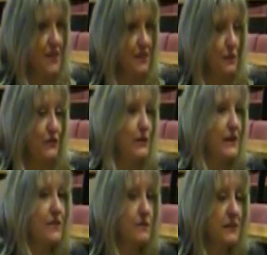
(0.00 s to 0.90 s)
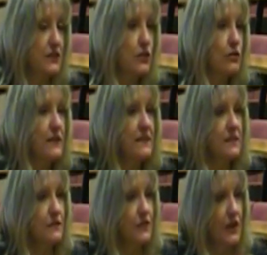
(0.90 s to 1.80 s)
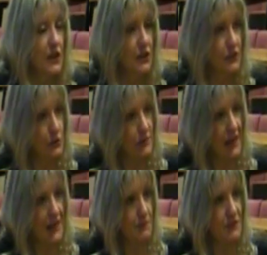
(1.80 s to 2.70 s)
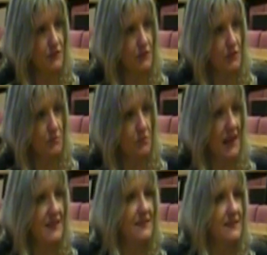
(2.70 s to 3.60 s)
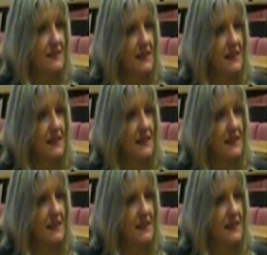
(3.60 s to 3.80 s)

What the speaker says: So if you give them a choice of two types of places,